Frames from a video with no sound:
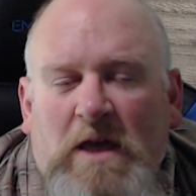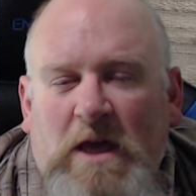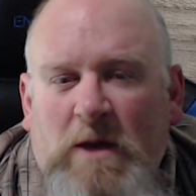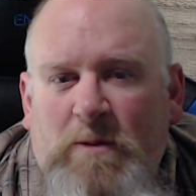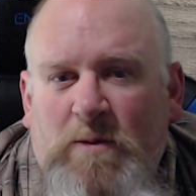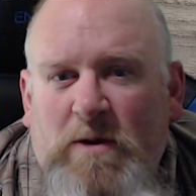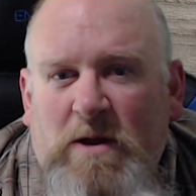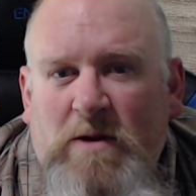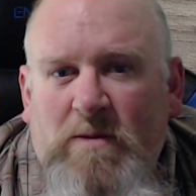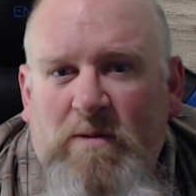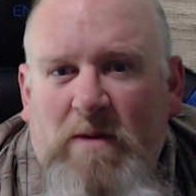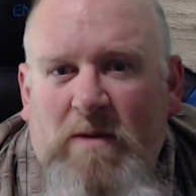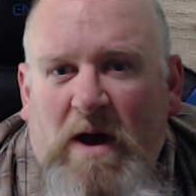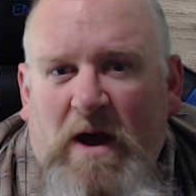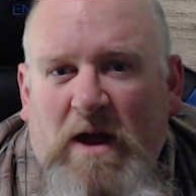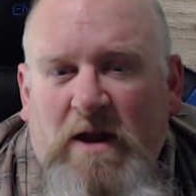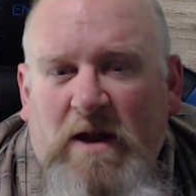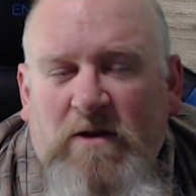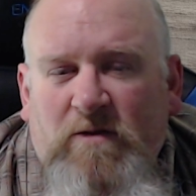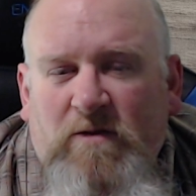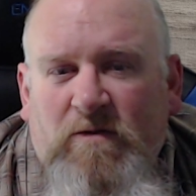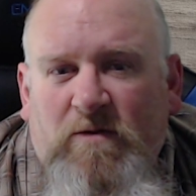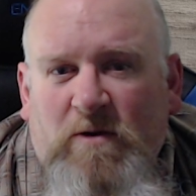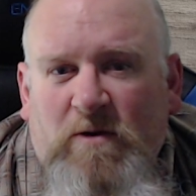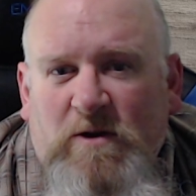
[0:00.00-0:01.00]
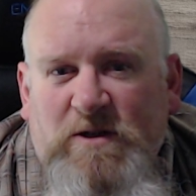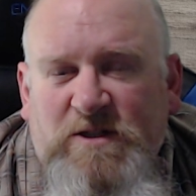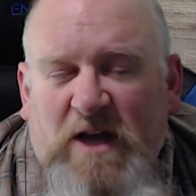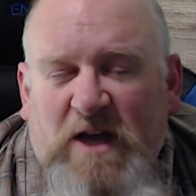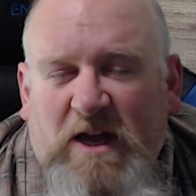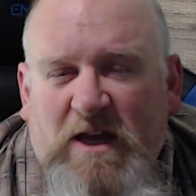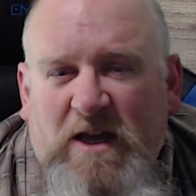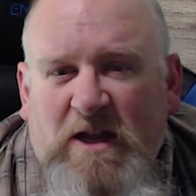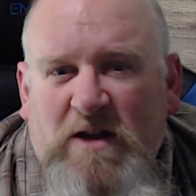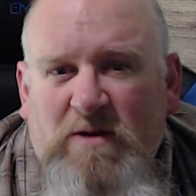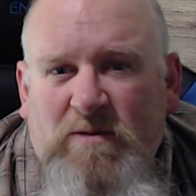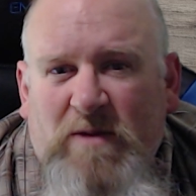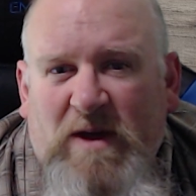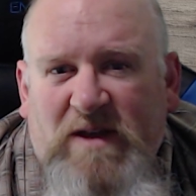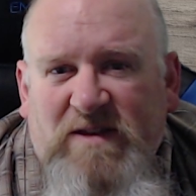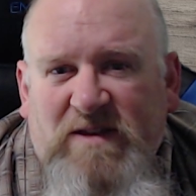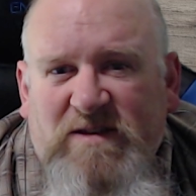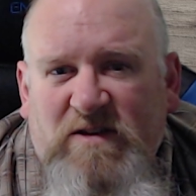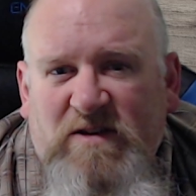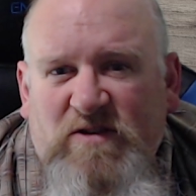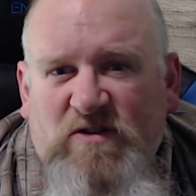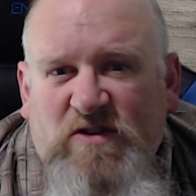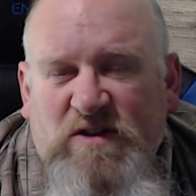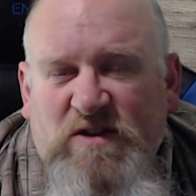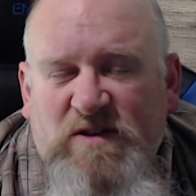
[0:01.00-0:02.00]
in mind, for check-in
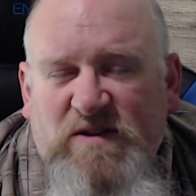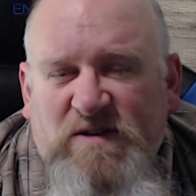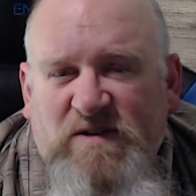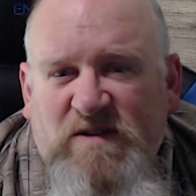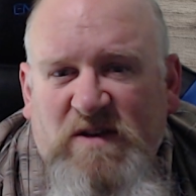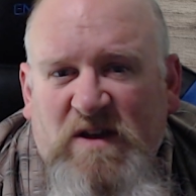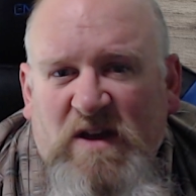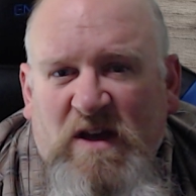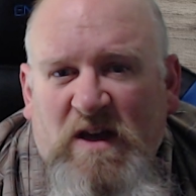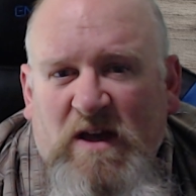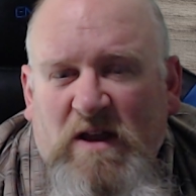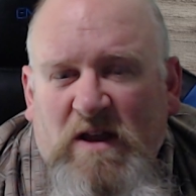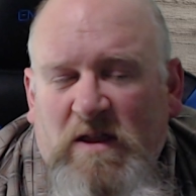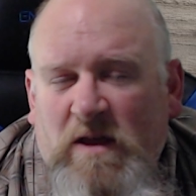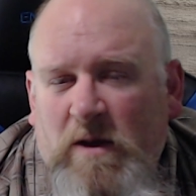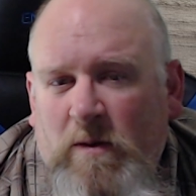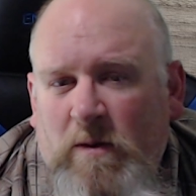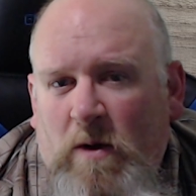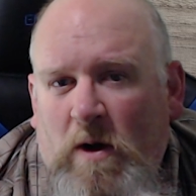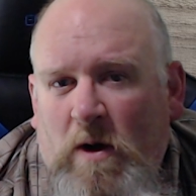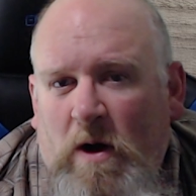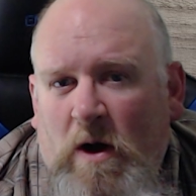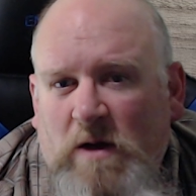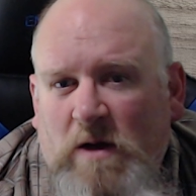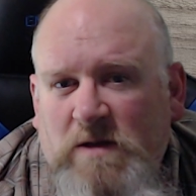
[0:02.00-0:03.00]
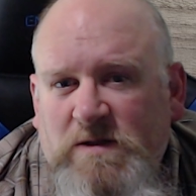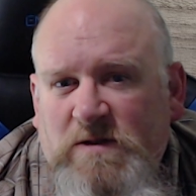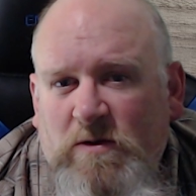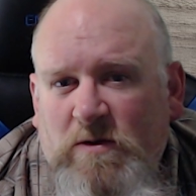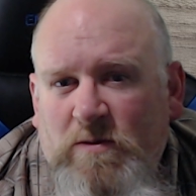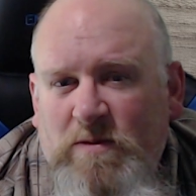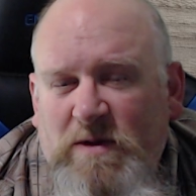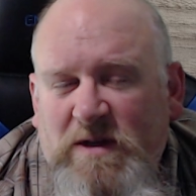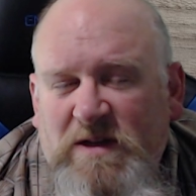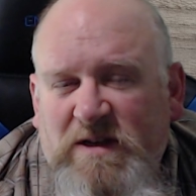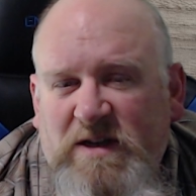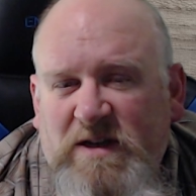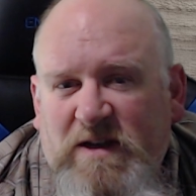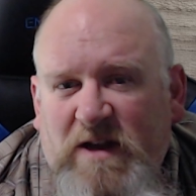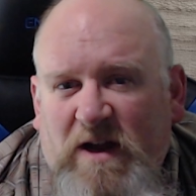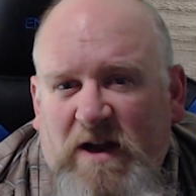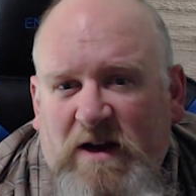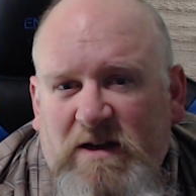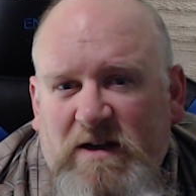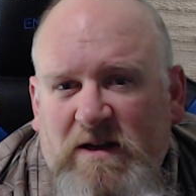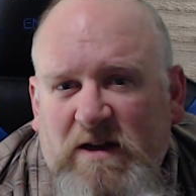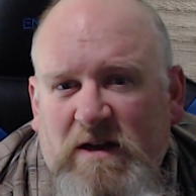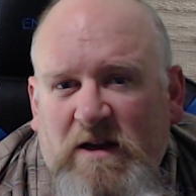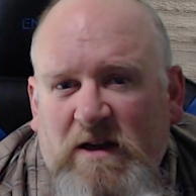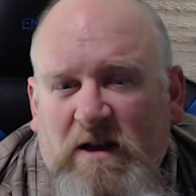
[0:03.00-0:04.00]
messages, they will also be
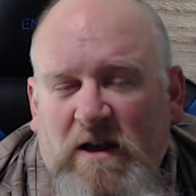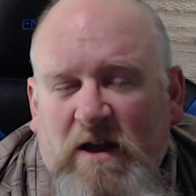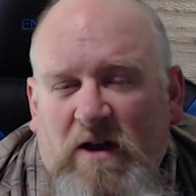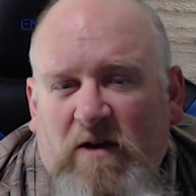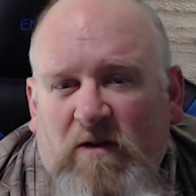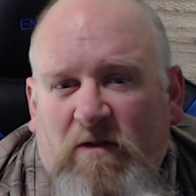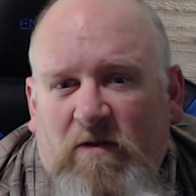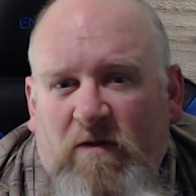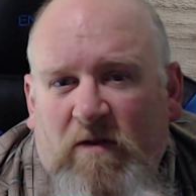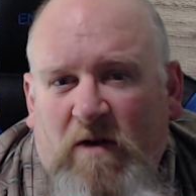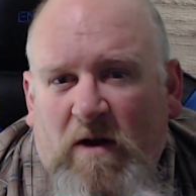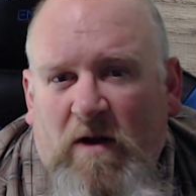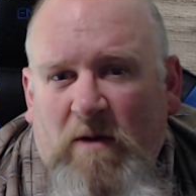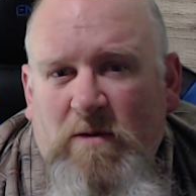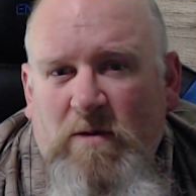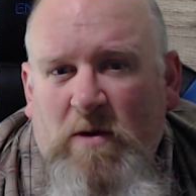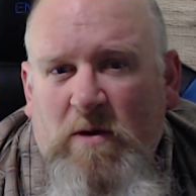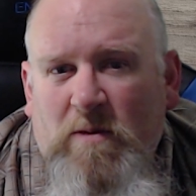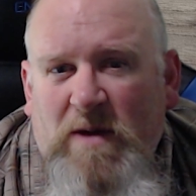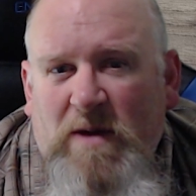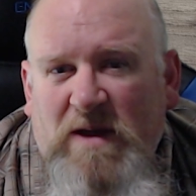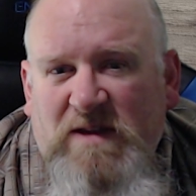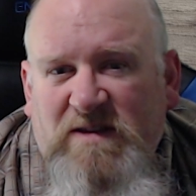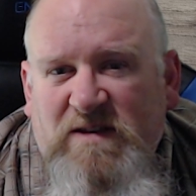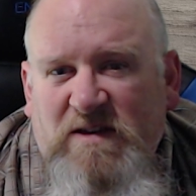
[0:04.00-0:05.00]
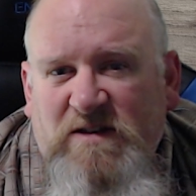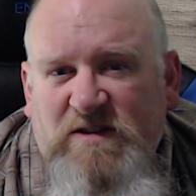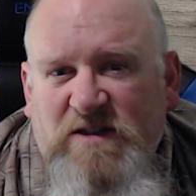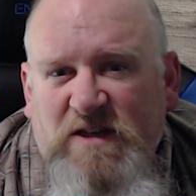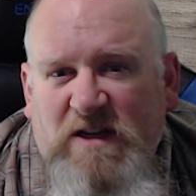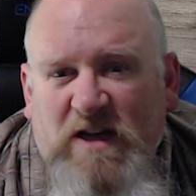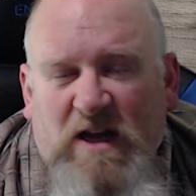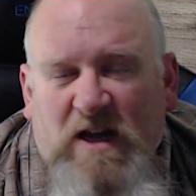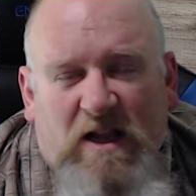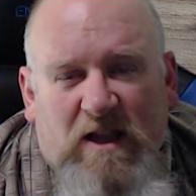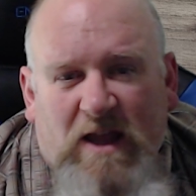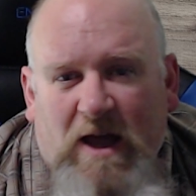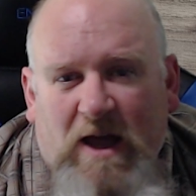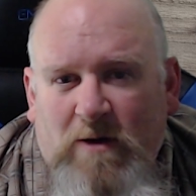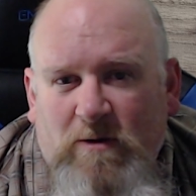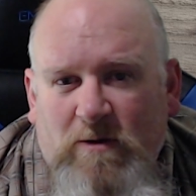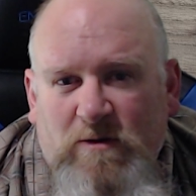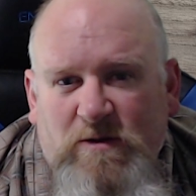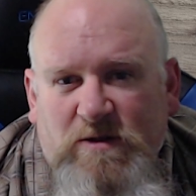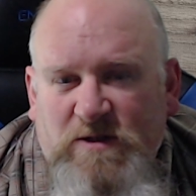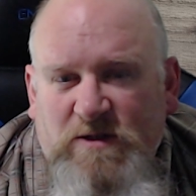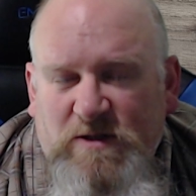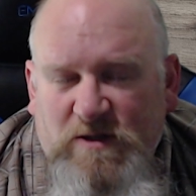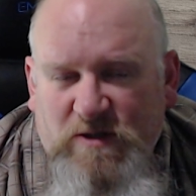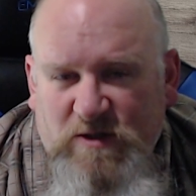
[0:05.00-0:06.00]
deducted from your messaging
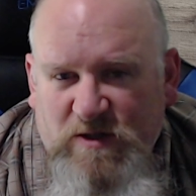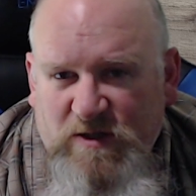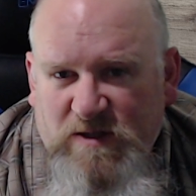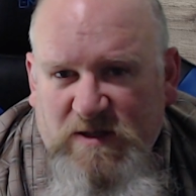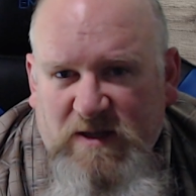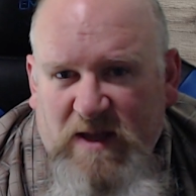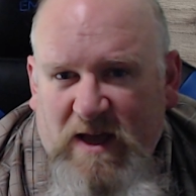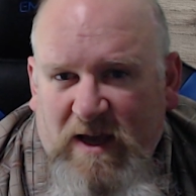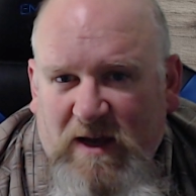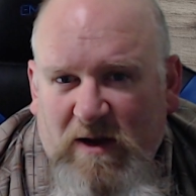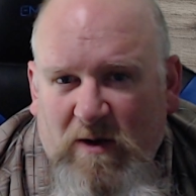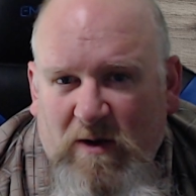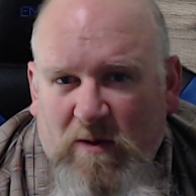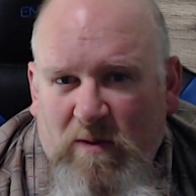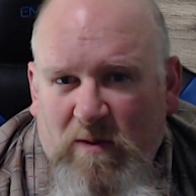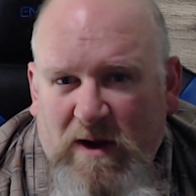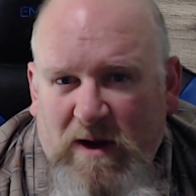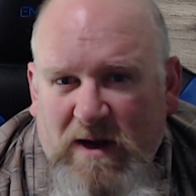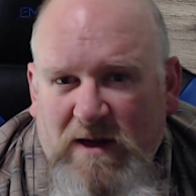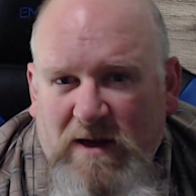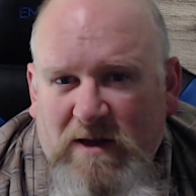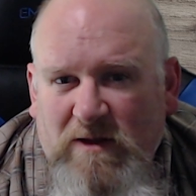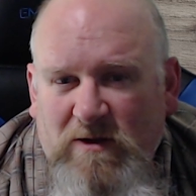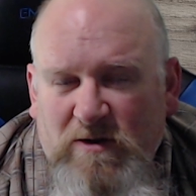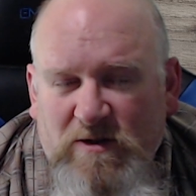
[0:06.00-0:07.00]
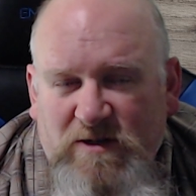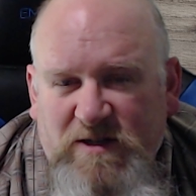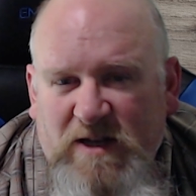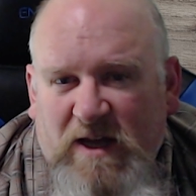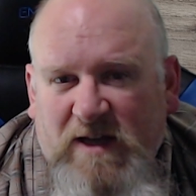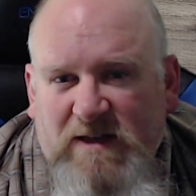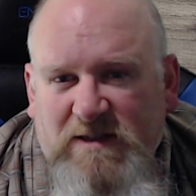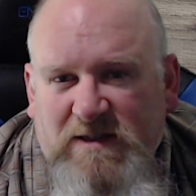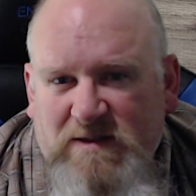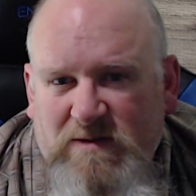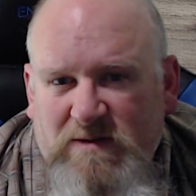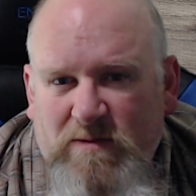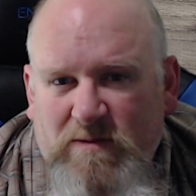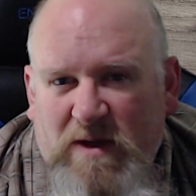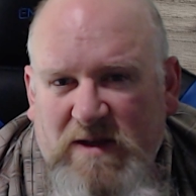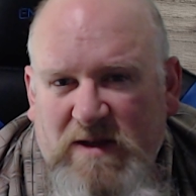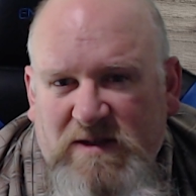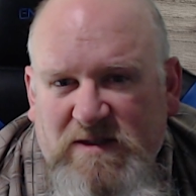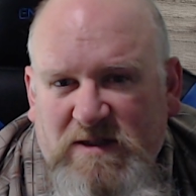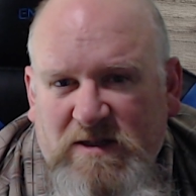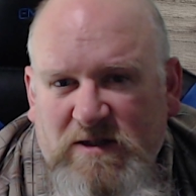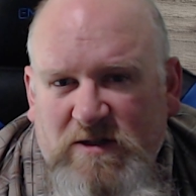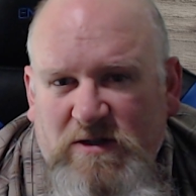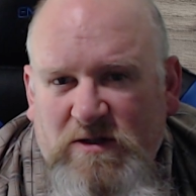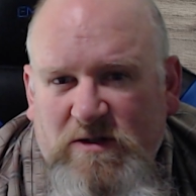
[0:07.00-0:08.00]
allowance, just like a regular text
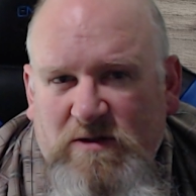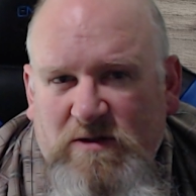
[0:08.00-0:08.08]
message.